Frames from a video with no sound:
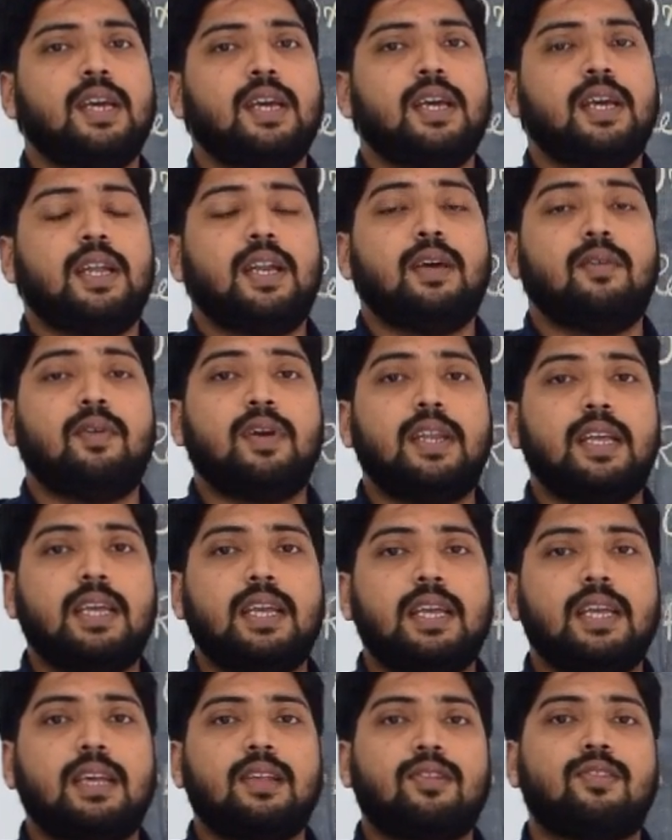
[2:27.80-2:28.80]
in a
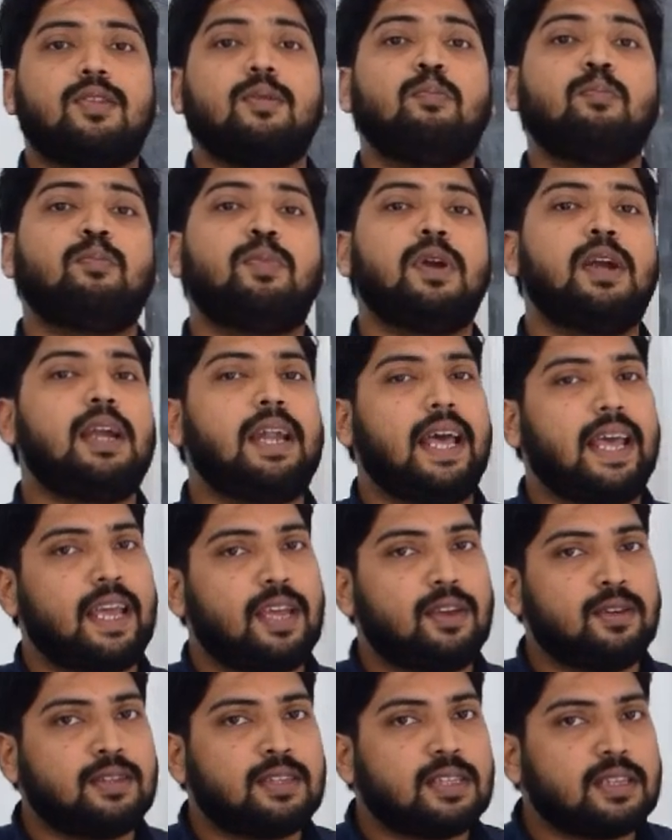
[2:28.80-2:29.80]
very simple
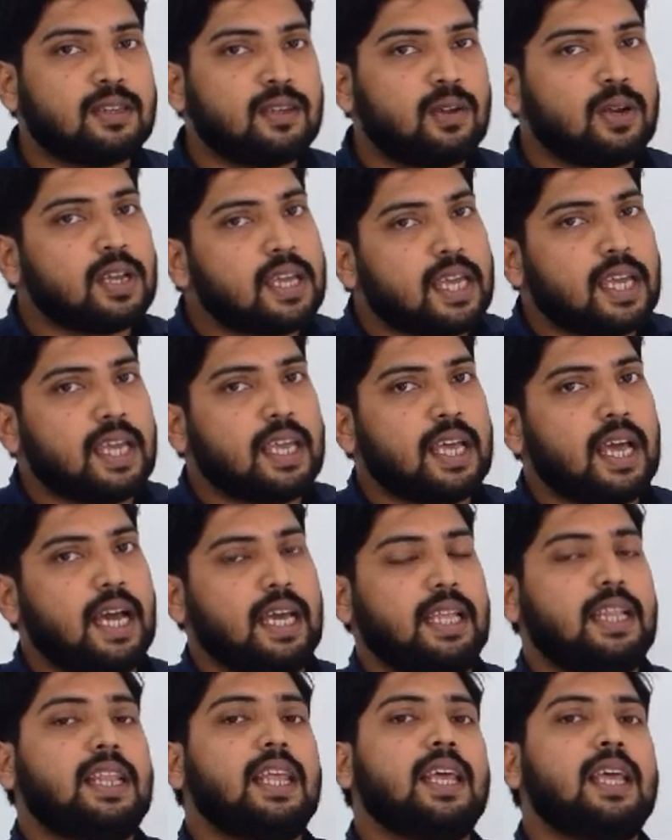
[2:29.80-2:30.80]
language. Okay,
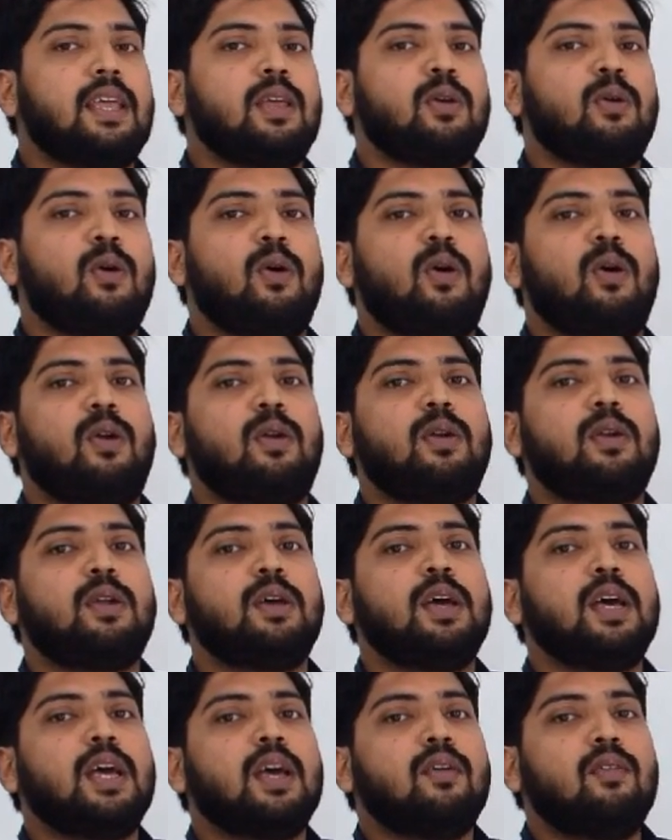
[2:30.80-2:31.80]
I think you
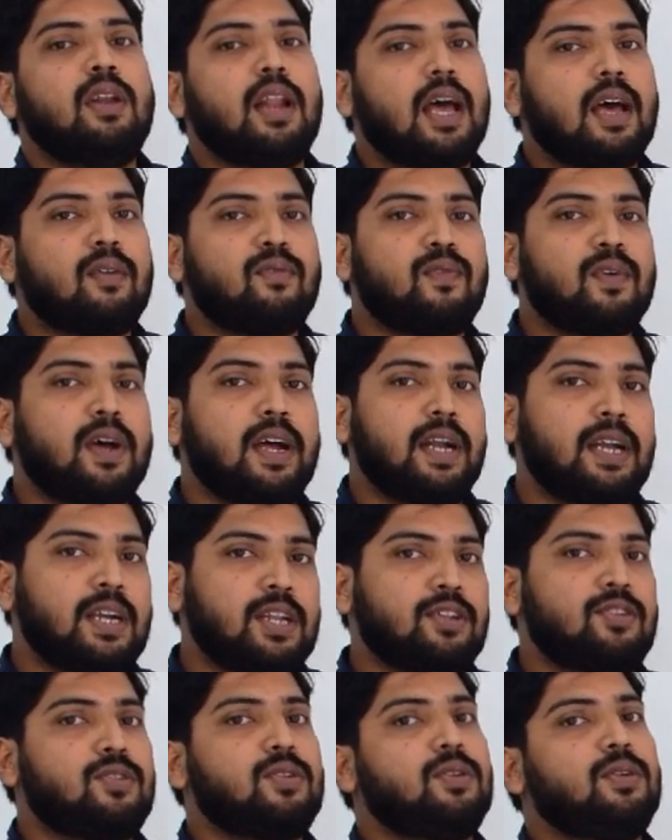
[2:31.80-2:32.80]
all will have
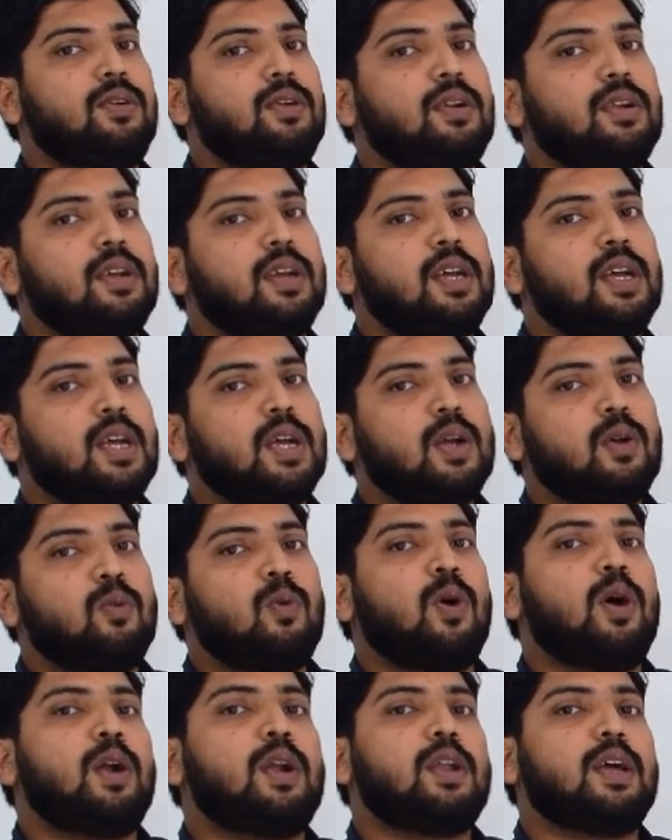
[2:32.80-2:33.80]
understood
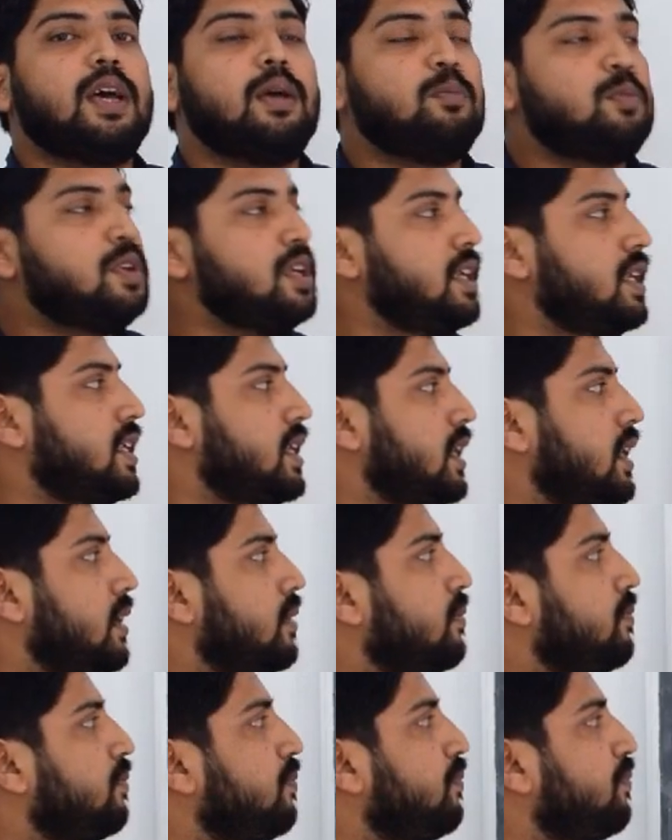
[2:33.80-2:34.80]
what I am
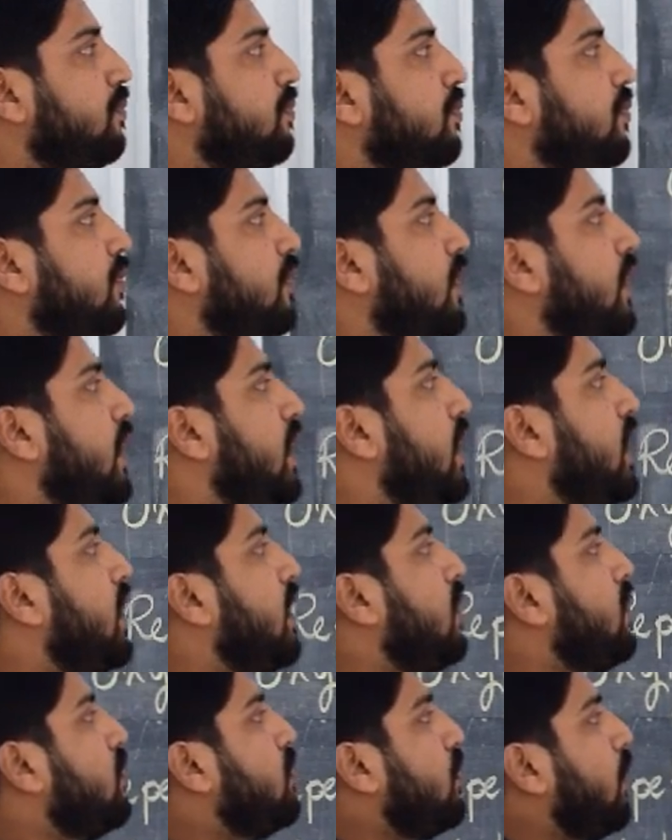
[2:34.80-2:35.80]
teaching.
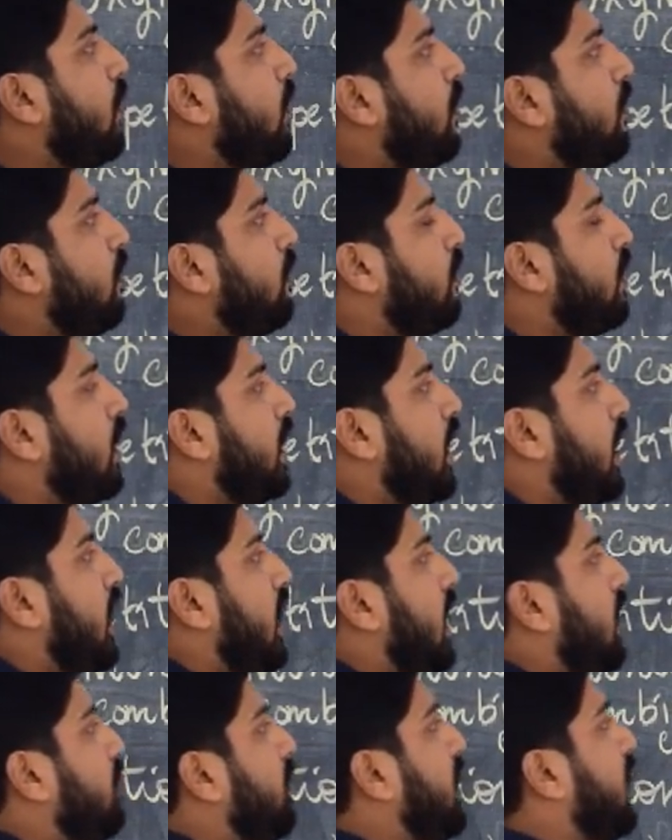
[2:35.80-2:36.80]
So
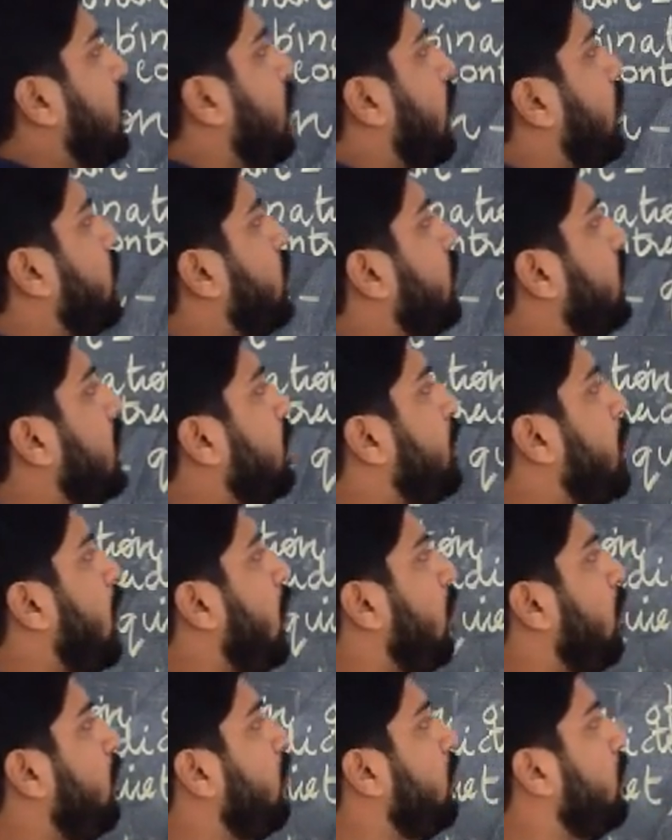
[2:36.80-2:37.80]
let me go through the
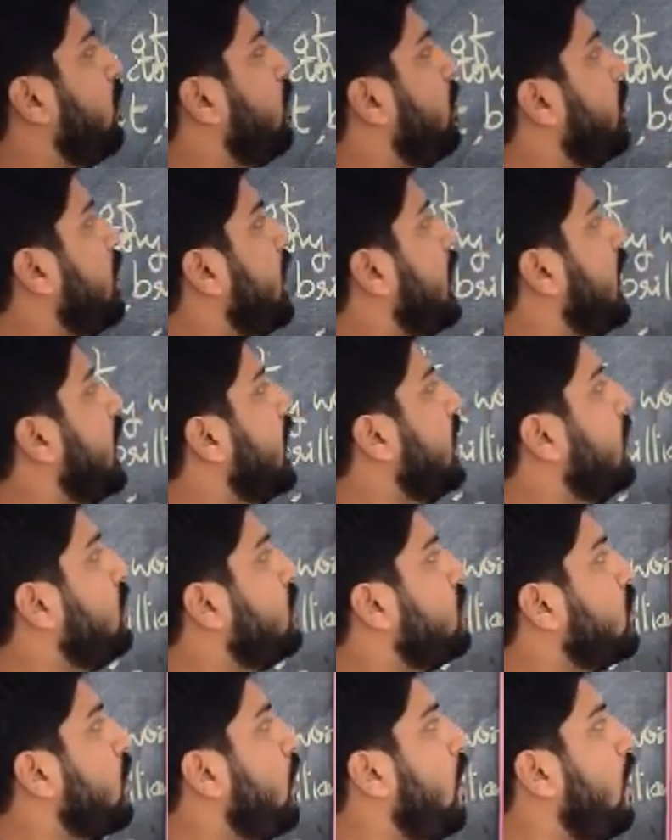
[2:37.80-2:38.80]
poem. He
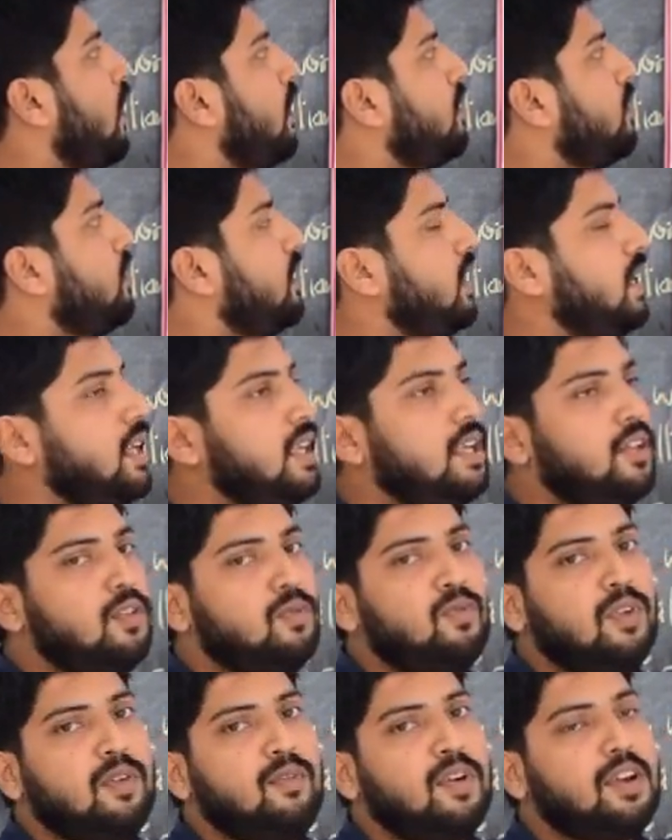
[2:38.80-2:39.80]
stops in his
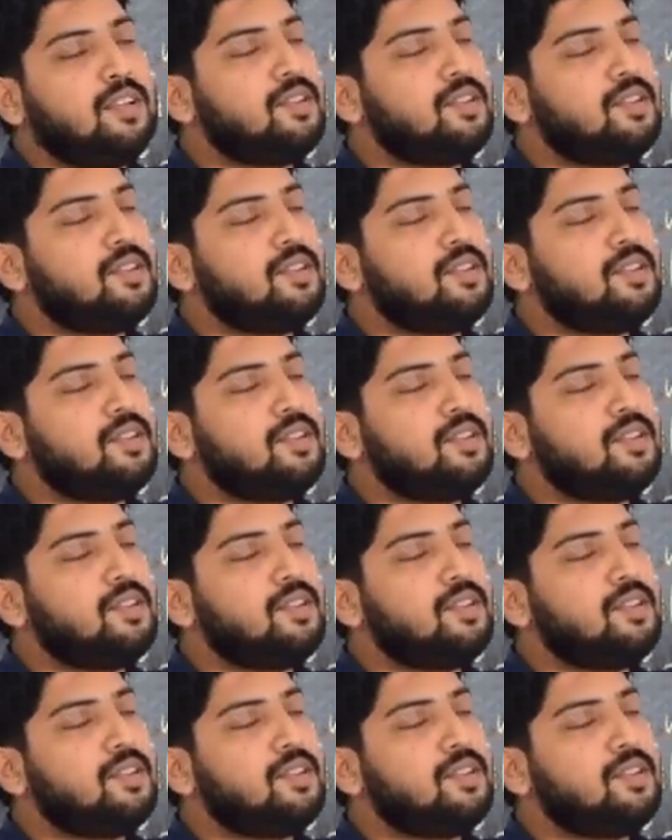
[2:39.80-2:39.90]
vivid